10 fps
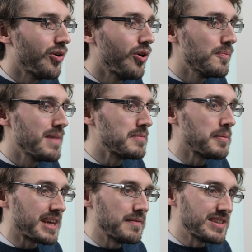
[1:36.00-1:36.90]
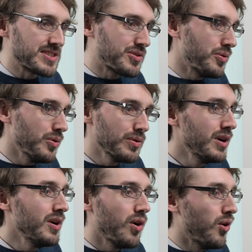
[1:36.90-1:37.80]
or maybe by giving us a call
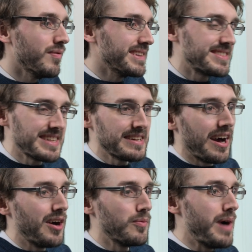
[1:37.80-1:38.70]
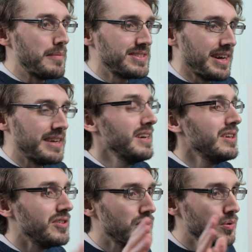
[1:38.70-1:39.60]
or visiting our website
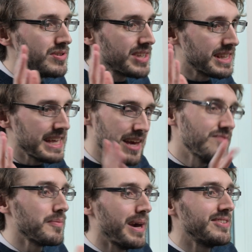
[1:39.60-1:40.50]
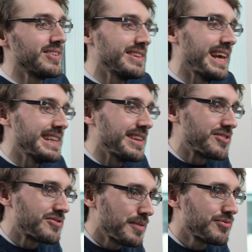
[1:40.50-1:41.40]
using the information in the
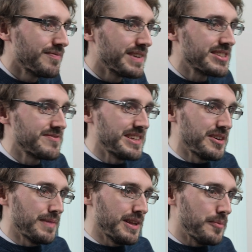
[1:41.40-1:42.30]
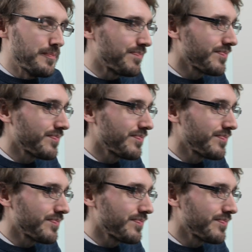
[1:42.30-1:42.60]
description for this video below.